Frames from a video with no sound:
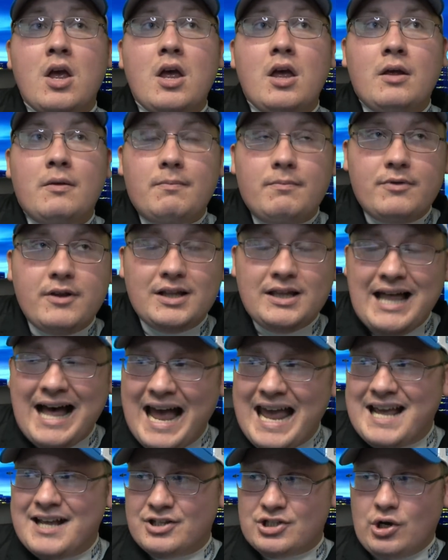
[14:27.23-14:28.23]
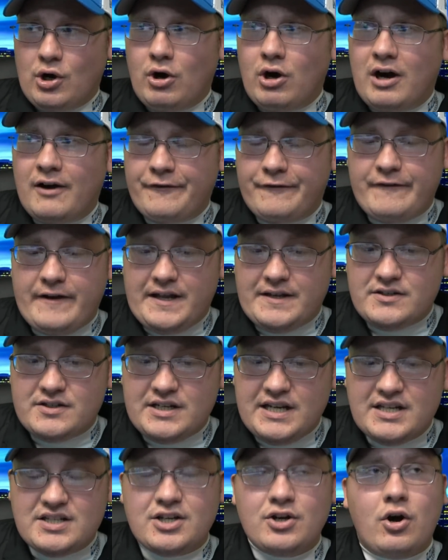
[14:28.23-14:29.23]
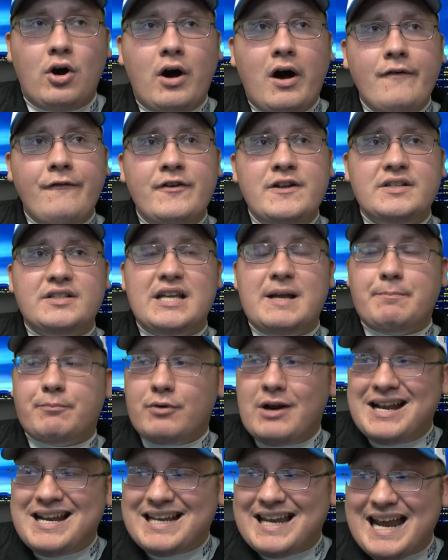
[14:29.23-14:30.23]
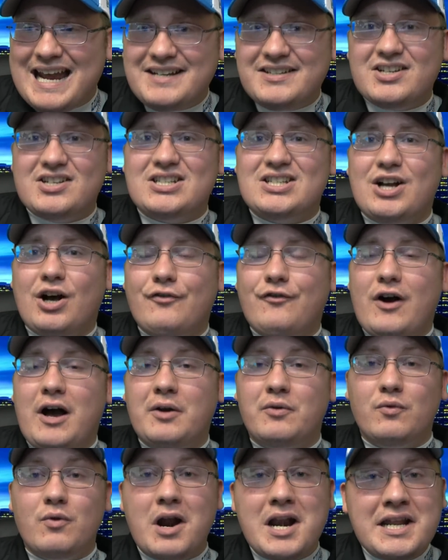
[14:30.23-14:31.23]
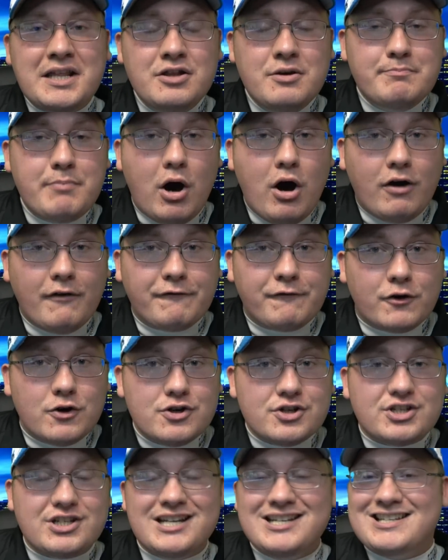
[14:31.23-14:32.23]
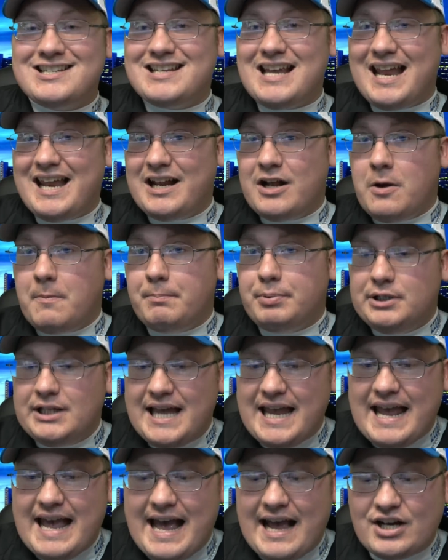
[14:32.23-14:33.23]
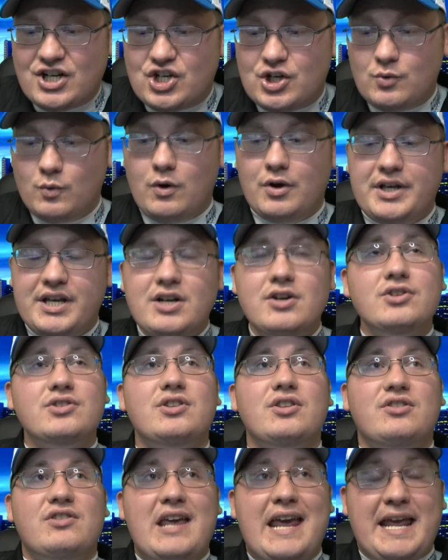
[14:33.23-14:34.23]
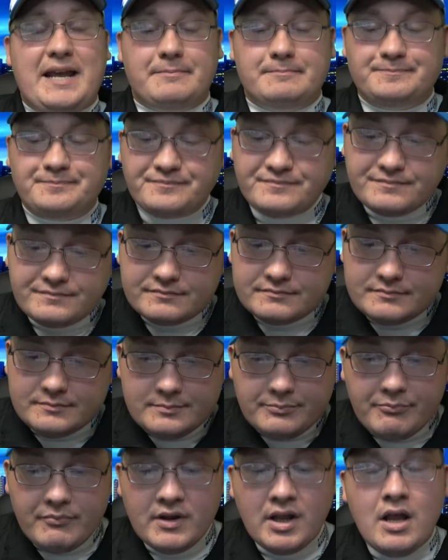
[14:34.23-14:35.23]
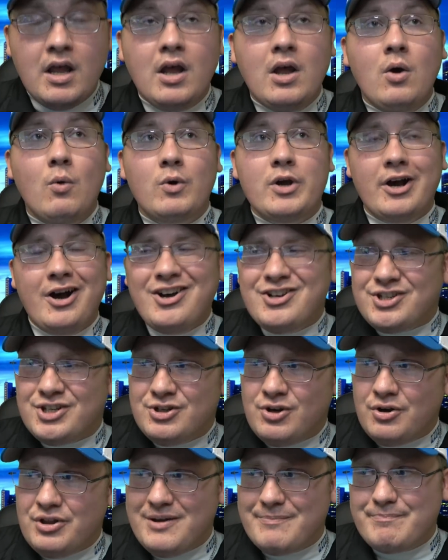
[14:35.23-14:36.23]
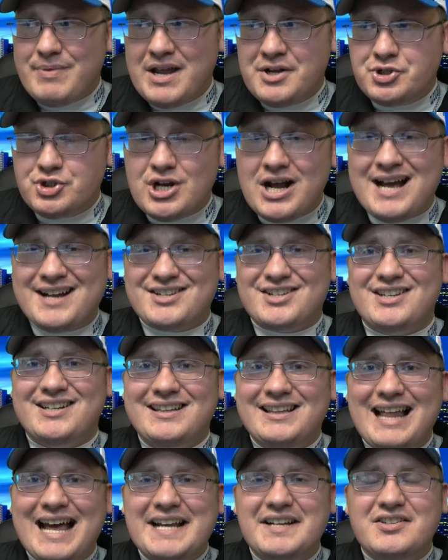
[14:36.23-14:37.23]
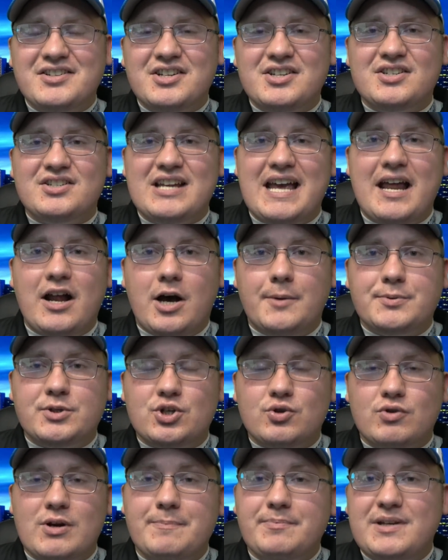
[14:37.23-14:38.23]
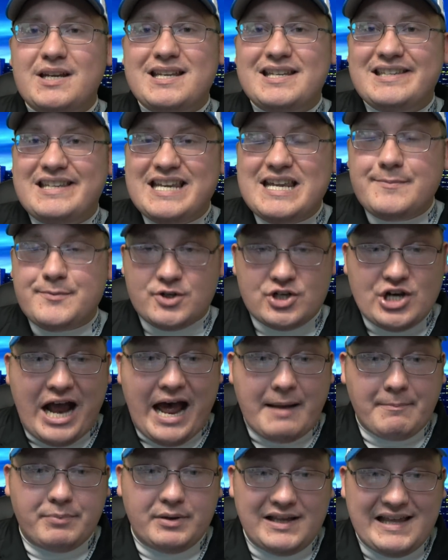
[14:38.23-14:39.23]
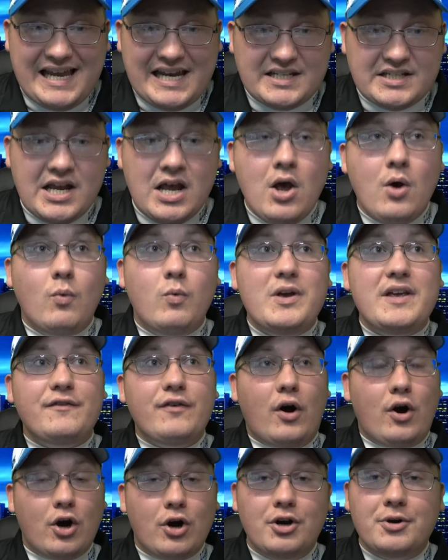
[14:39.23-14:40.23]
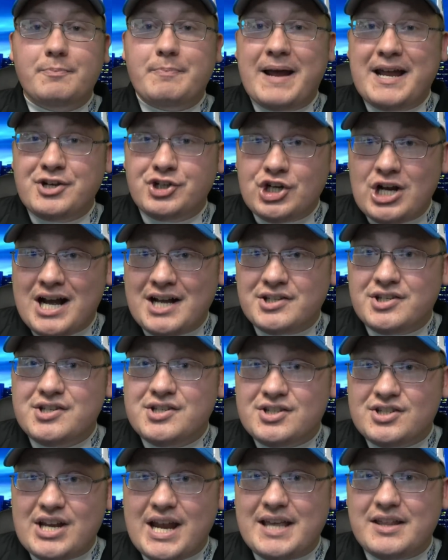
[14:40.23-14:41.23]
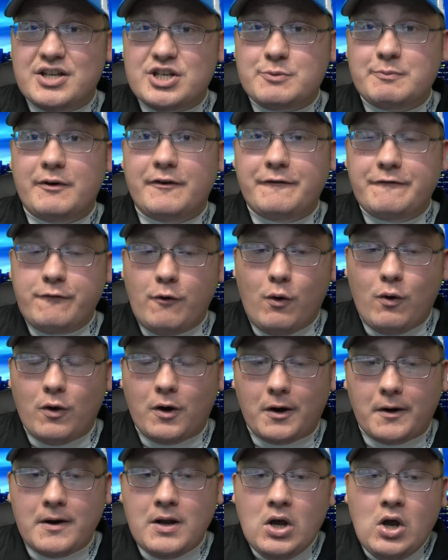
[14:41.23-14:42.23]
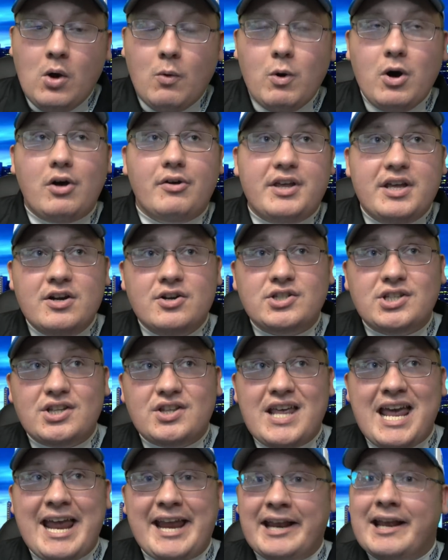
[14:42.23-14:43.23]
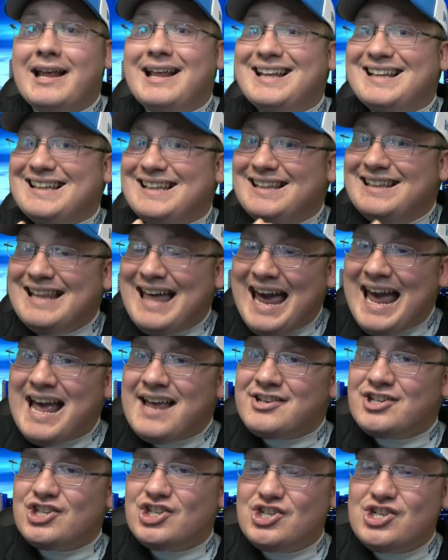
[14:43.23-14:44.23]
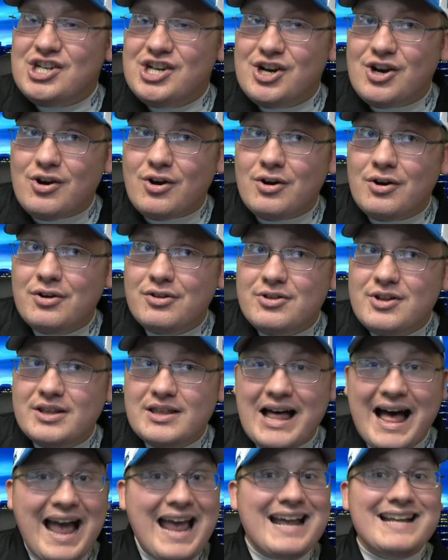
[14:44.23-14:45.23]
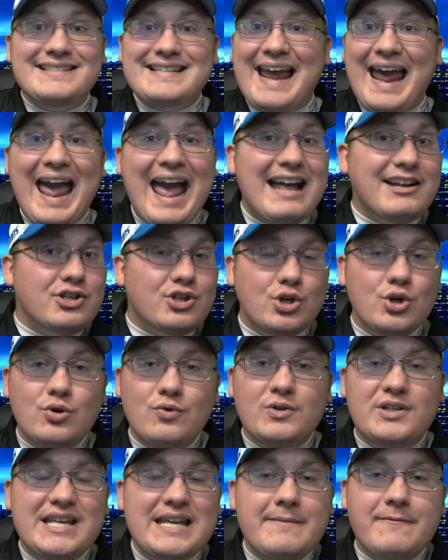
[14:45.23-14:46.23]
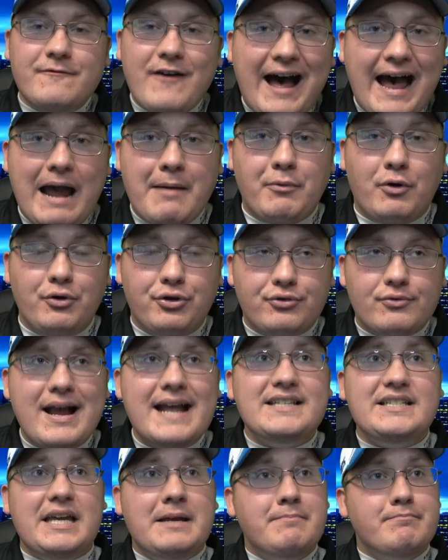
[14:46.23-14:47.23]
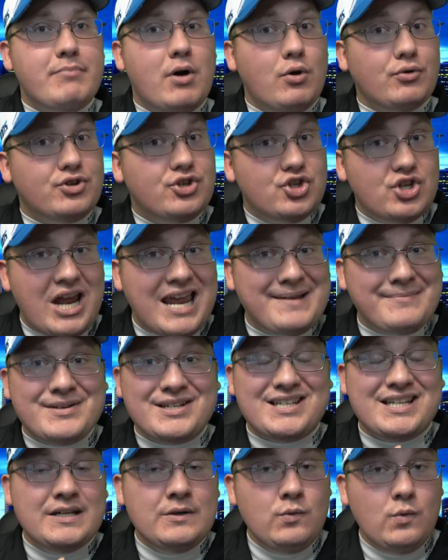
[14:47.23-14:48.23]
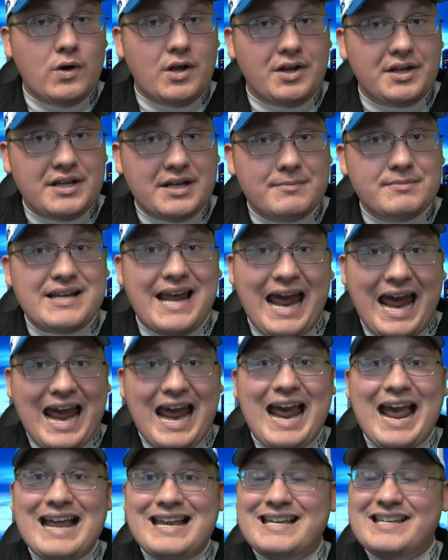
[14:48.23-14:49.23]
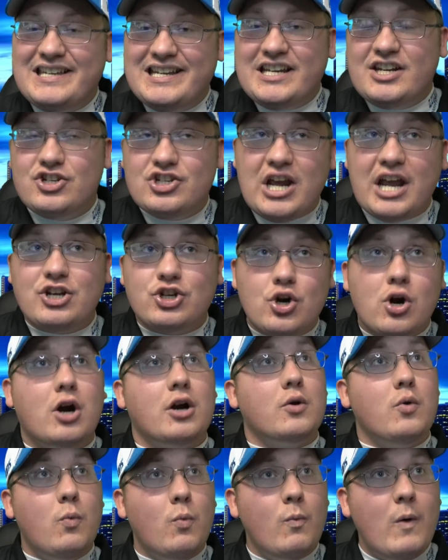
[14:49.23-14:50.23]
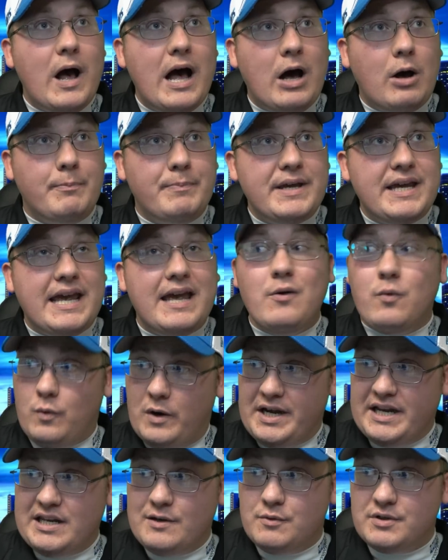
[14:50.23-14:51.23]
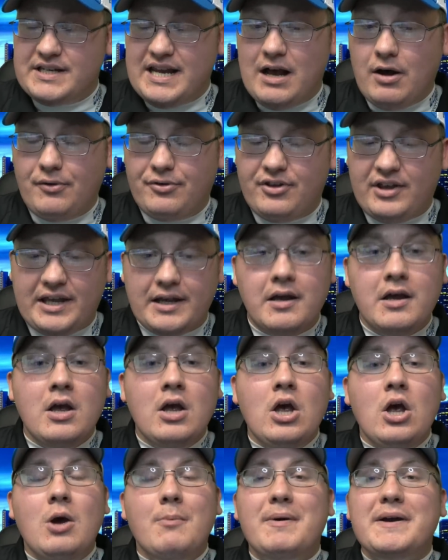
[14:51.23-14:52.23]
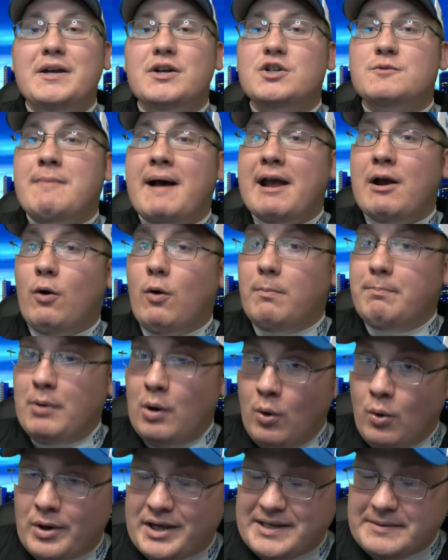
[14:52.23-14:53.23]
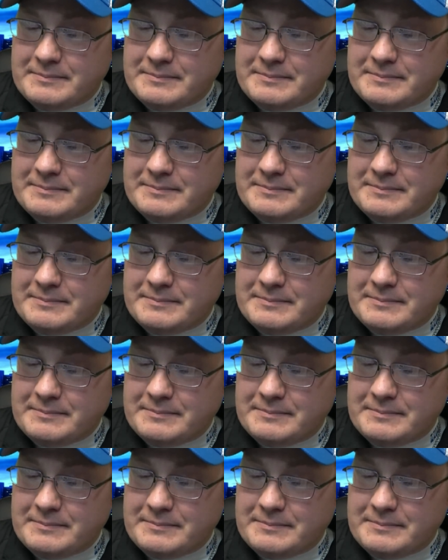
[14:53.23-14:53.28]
The Lions' offense is an offense that predicates itself on running the ball first and setting up play action. Well, here's the thing. We also know that Ben Johnson likes to set up scripted deep shot plays. We've heard Ben Johnson say this before. Well, here's the thing. Last year, the Lions had 2 deep viable threats in both Jameson Williams and DJ Chark, albeit when he was healthy. But here's my whole point.